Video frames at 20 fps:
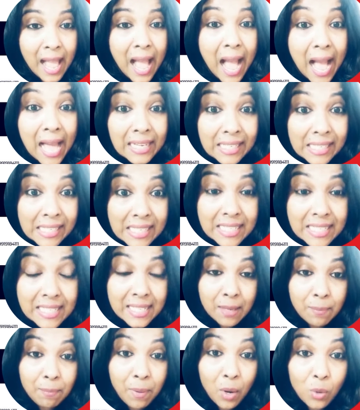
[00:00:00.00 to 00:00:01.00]
And it's
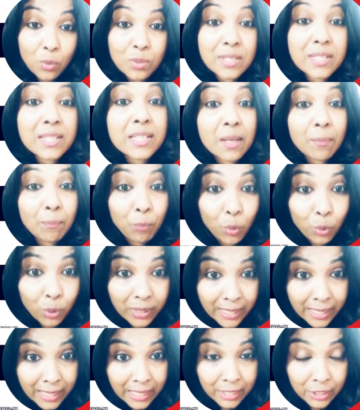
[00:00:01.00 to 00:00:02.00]
about
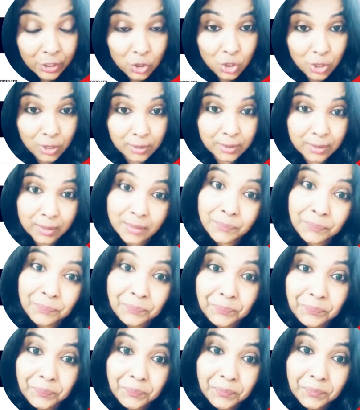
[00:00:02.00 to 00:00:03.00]
supporting each other
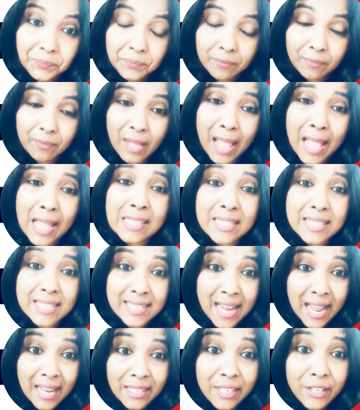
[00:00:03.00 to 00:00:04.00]
and
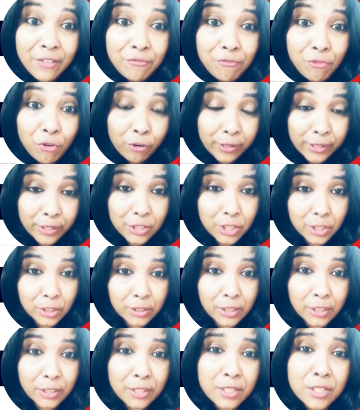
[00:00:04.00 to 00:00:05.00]
standing for each
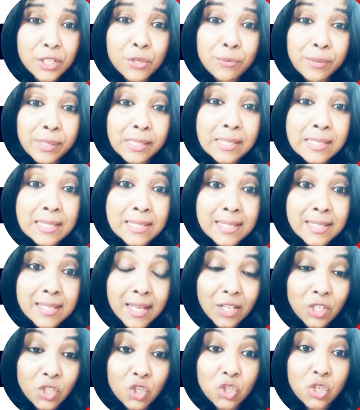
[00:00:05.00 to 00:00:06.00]
other during
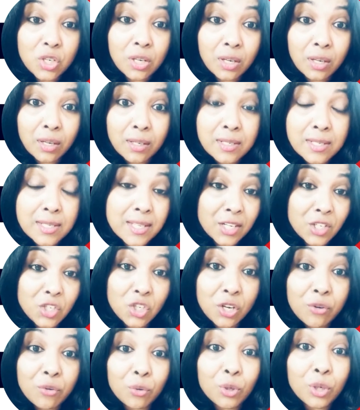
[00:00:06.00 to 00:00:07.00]
such such
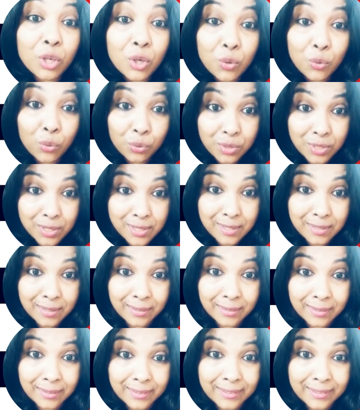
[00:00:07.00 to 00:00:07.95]
a roller coaster.